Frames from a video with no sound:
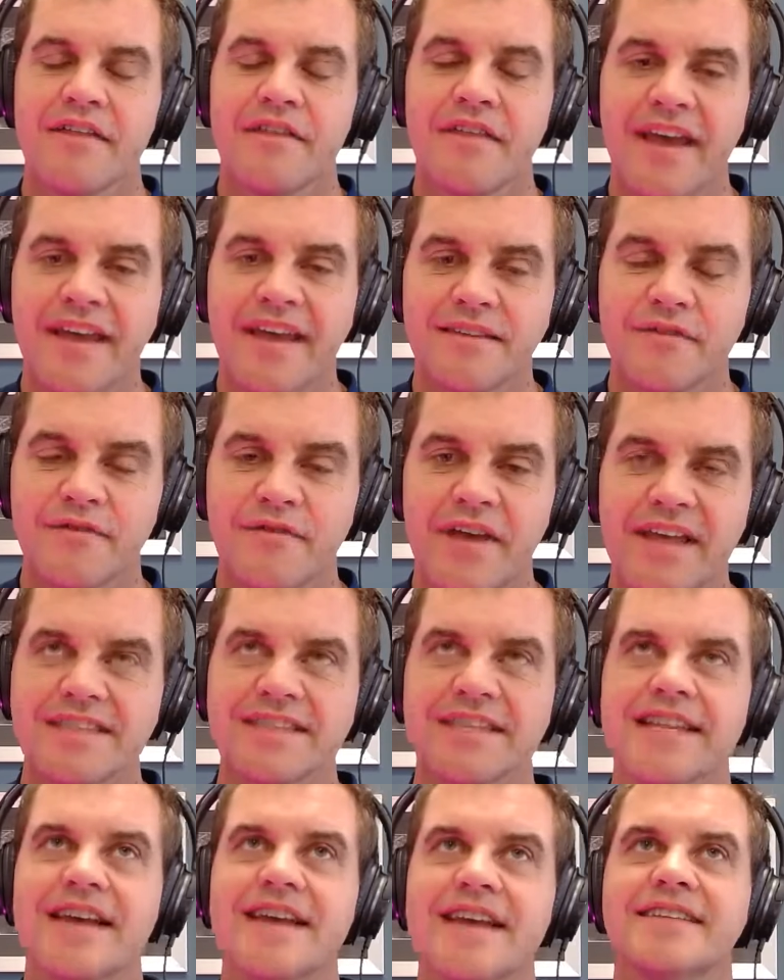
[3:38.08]
That's
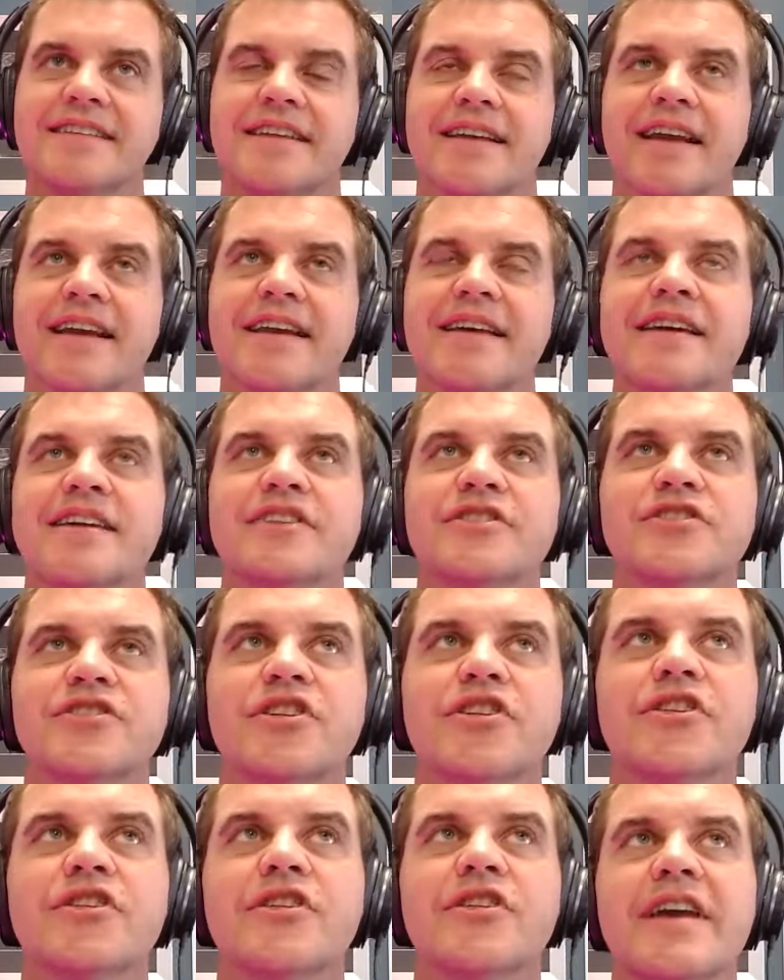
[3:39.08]
fascinating, eh?
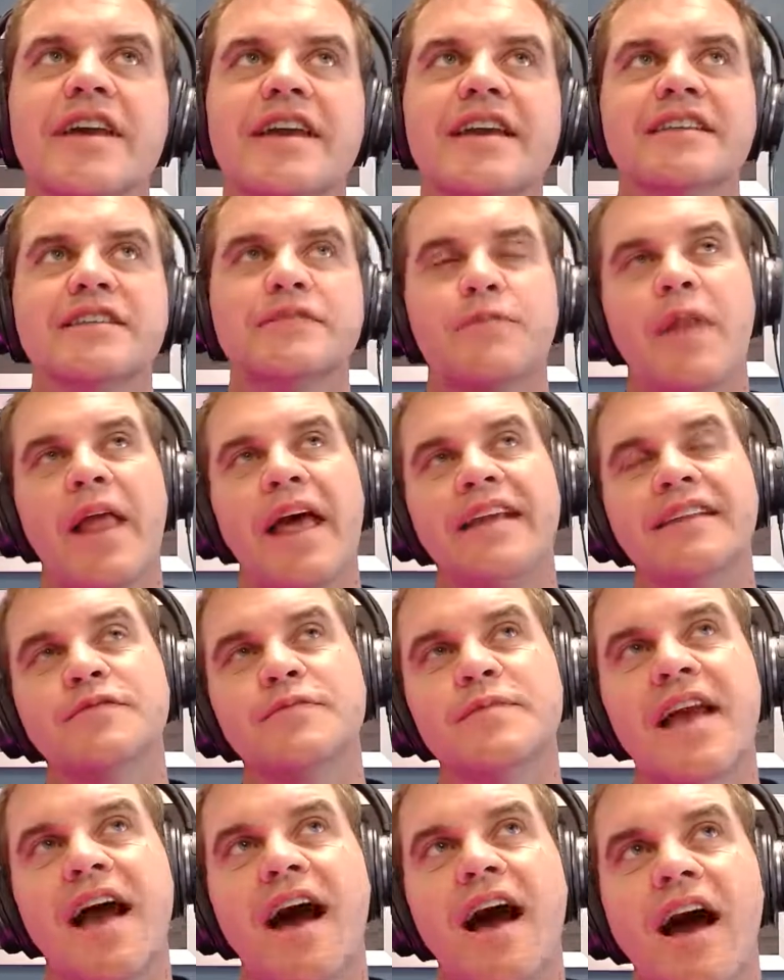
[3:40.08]
So explain
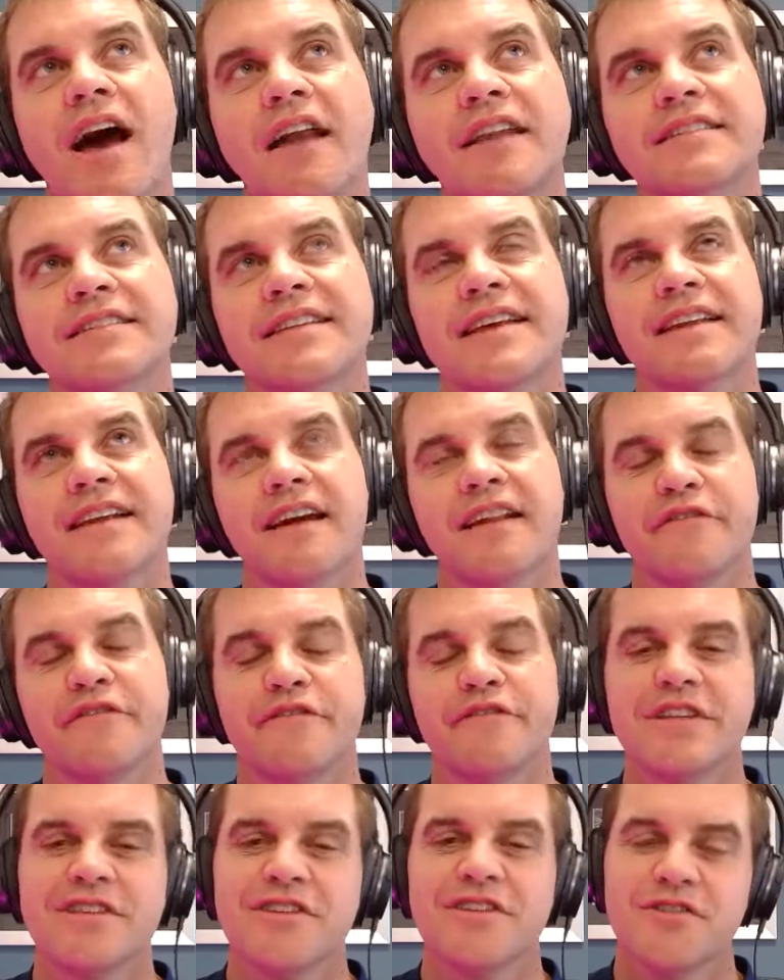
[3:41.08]
to me, how does that kind of
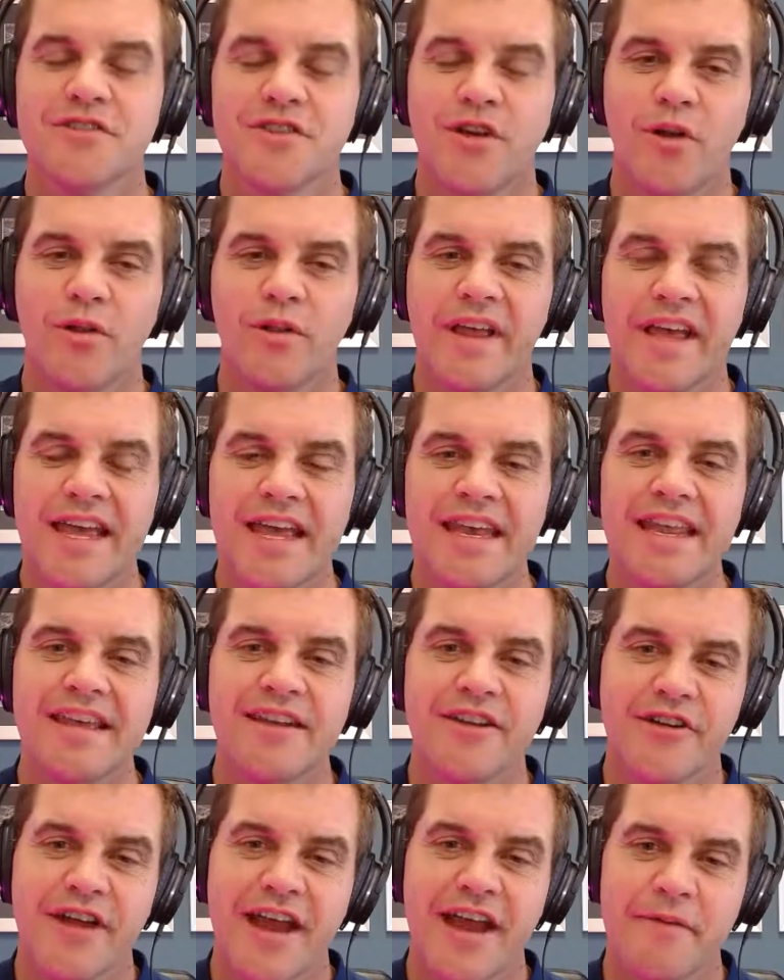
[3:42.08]
fit into the whole
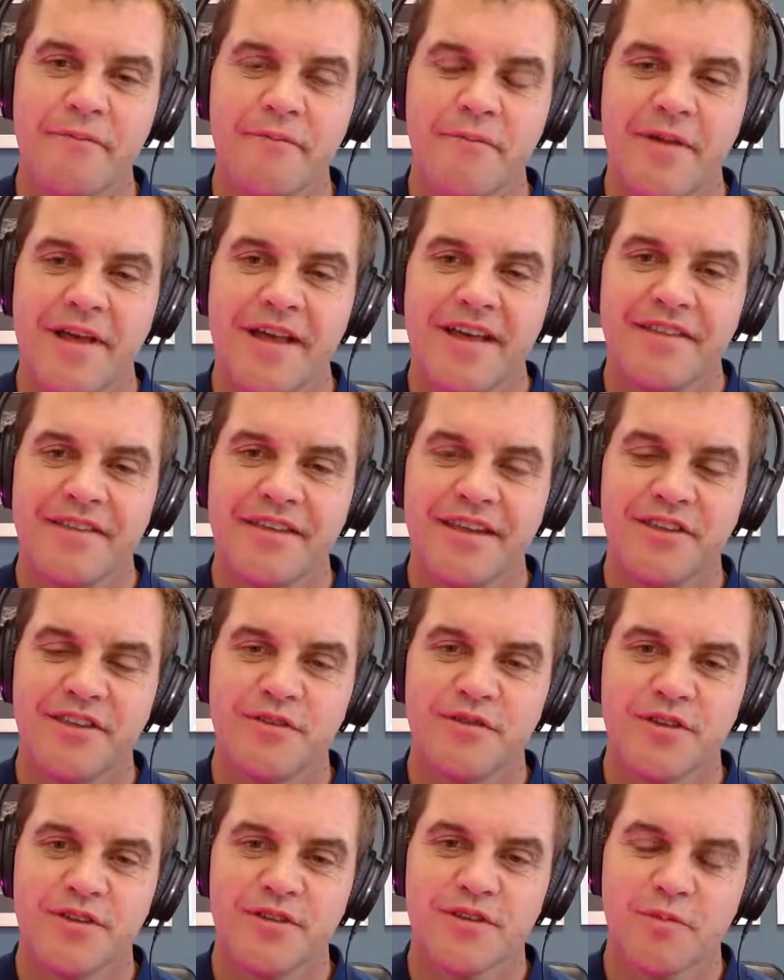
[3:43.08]
Enneagram that
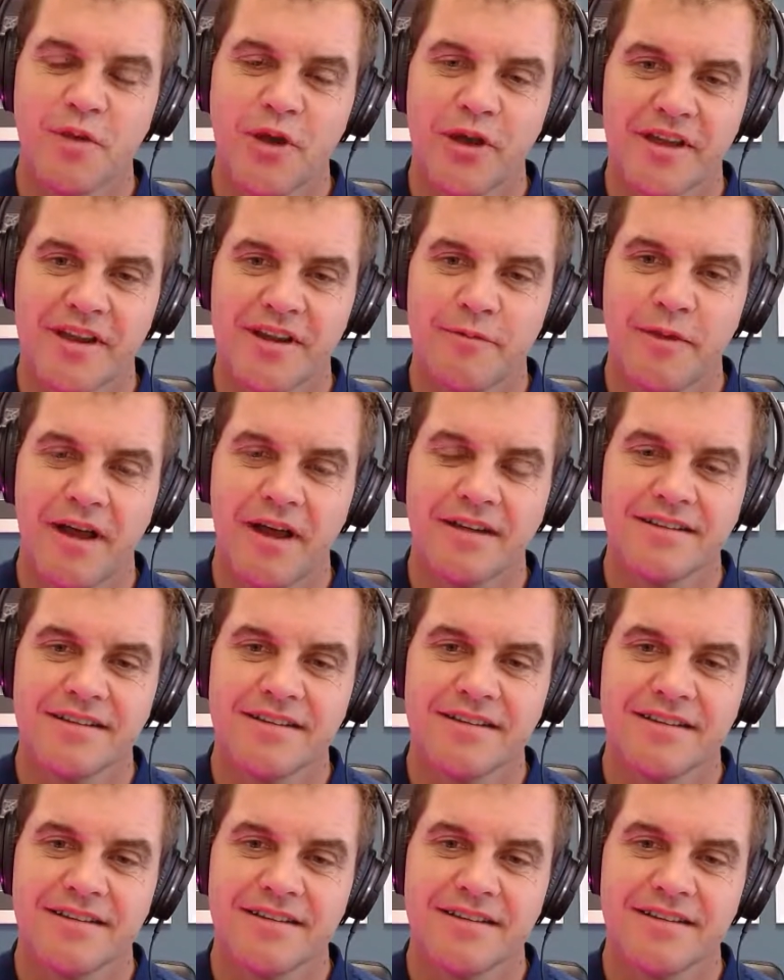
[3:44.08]
you've just spoken about?